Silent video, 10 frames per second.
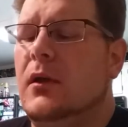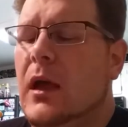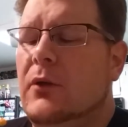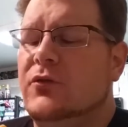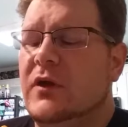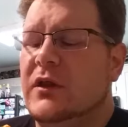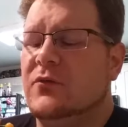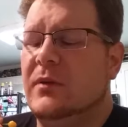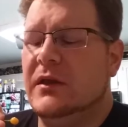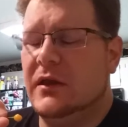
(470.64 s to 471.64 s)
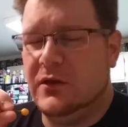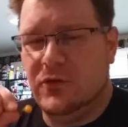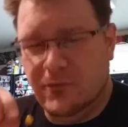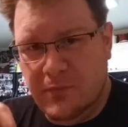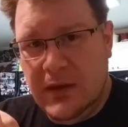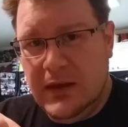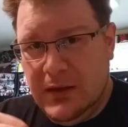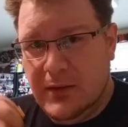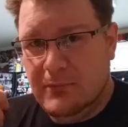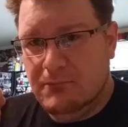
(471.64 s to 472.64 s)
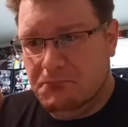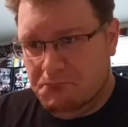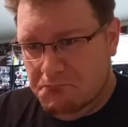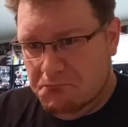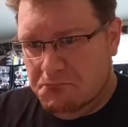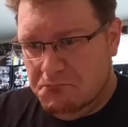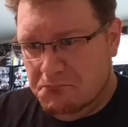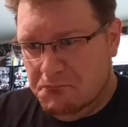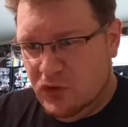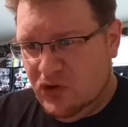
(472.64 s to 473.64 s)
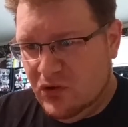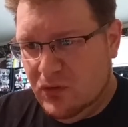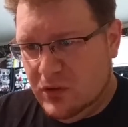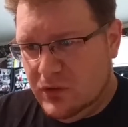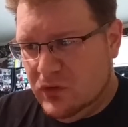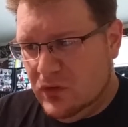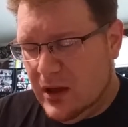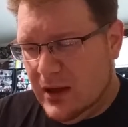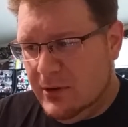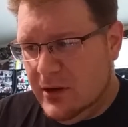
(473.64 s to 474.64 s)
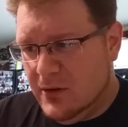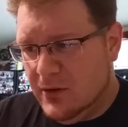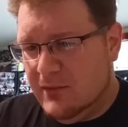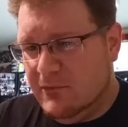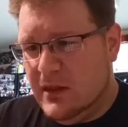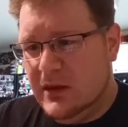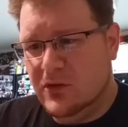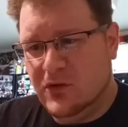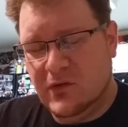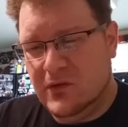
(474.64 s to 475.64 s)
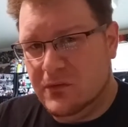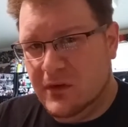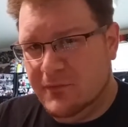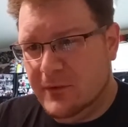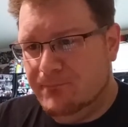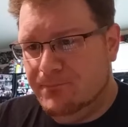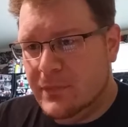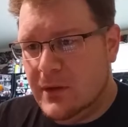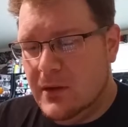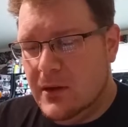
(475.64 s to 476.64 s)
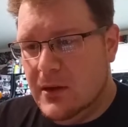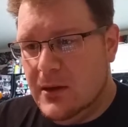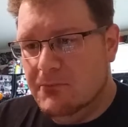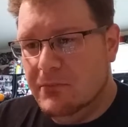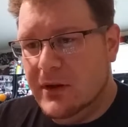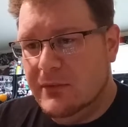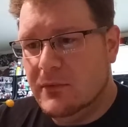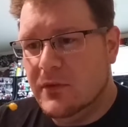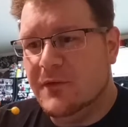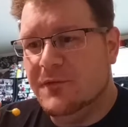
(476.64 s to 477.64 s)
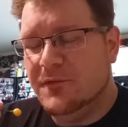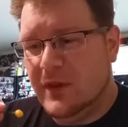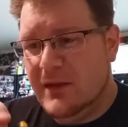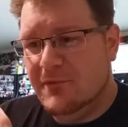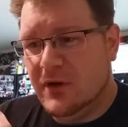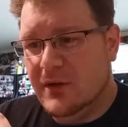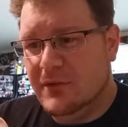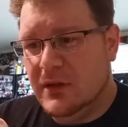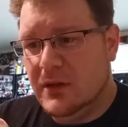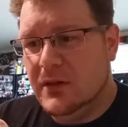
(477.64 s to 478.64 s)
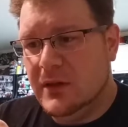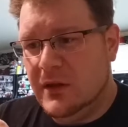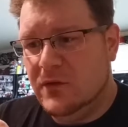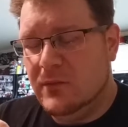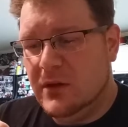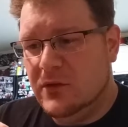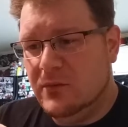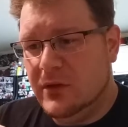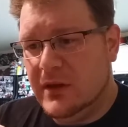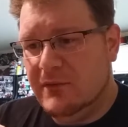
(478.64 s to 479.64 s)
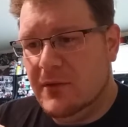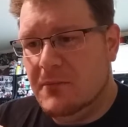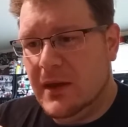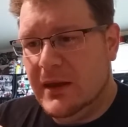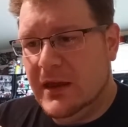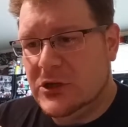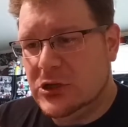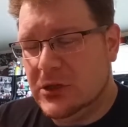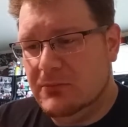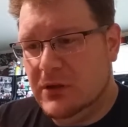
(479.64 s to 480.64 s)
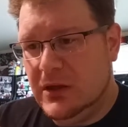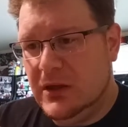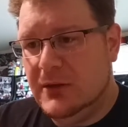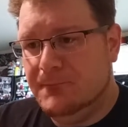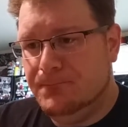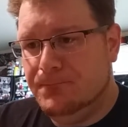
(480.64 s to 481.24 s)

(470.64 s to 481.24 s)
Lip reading: I was not expecting it to be so close to a habanero given that it looks so different. But the flavor of it leads me to believe it might actually be